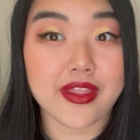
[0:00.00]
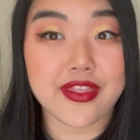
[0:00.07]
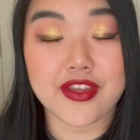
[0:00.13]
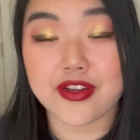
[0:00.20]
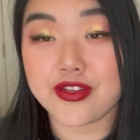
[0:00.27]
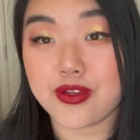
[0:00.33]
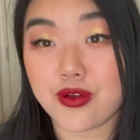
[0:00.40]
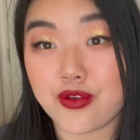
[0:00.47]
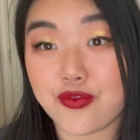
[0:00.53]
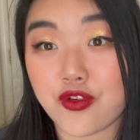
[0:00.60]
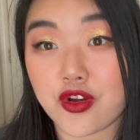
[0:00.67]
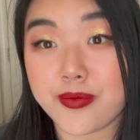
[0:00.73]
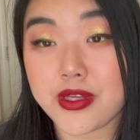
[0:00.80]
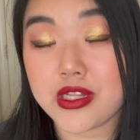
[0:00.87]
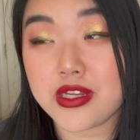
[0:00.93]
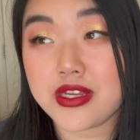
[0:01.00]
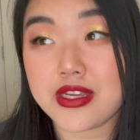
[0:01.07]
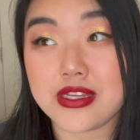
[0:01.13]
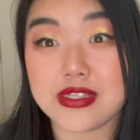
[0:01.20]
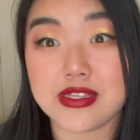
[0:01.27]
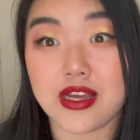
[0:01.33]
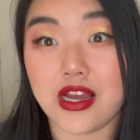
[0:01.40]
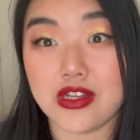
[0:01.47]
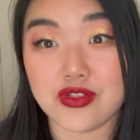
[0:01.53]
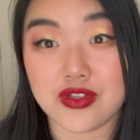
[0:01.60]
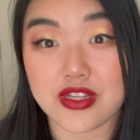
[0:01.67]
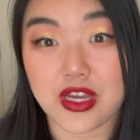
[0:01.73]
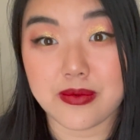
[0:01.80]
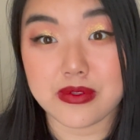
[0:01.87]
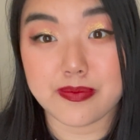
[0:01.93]
Their newer formula is 100
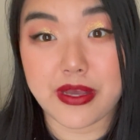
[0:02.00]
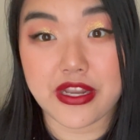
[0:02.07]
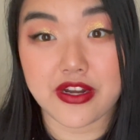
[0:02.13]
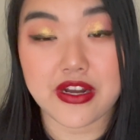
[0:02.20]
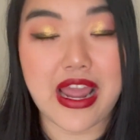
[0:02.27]
times better.